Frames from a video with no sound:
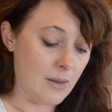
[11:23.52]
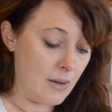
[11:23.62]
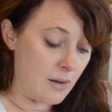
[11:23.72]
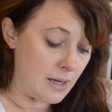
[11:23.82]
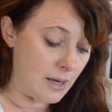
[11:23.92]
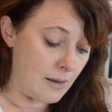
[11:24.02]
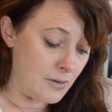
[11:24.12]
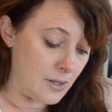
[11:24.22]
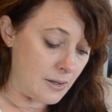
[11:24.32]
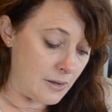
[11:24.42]
I love
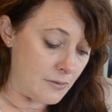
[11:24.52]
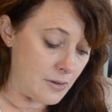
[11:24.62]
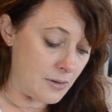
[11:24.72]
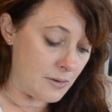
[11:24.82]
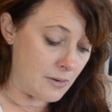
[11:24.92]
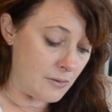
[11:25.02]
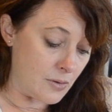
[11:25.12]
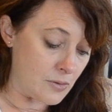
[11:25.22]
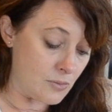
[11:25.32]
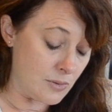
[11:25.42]
it if I
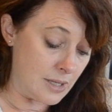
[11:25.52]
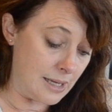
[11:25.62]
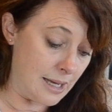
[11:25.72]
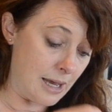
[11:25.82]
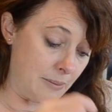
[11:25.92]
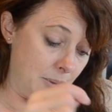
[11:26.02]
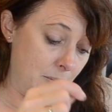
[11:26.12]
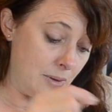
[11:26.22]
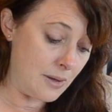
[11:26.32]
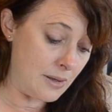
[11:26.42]
was really happy
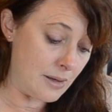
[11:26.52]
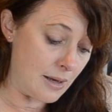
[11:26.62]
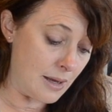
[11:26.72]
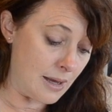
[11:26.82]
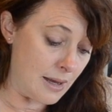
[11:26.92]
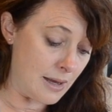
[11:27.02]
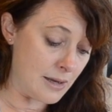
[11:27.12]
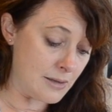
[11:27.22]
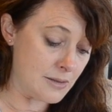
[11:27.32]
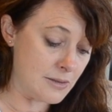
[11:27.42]
with it,
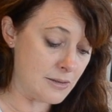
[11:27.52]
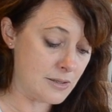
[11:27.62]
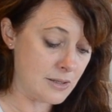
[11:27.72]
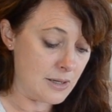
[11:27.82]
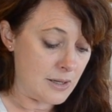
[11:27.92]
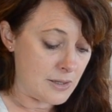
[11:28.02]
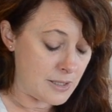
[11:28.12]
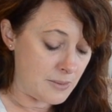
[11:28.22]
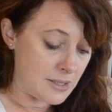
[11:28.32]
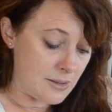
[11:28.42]
and so
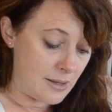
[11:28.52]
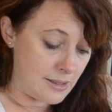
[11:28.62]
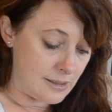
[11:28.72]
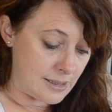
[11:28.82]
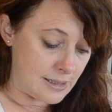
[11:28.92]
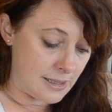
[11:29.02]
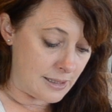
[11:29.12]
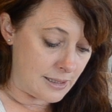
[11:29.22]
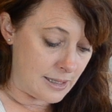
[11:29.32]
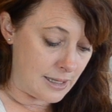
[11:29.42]
I'm excited to start
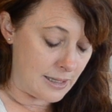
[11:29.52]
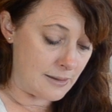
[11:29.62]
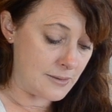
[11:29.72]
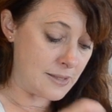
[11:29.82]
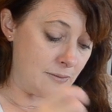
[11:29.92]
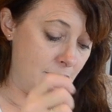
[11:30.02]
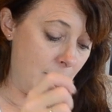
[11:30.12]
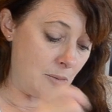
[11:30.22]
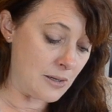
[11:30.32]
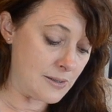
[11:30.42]
it again. There are some
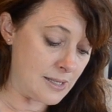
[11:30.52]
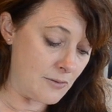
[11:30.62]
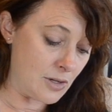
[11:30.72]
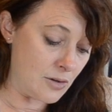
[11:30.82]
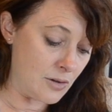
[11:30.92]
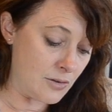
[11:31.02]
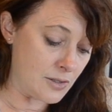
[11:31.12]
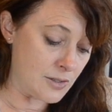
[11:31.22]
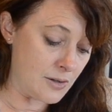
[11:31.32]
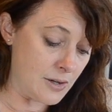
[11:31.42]
fabulous Heaven and Earth
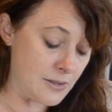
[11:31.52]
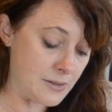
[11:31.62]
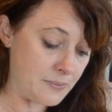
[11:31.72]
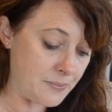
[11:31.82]
designs.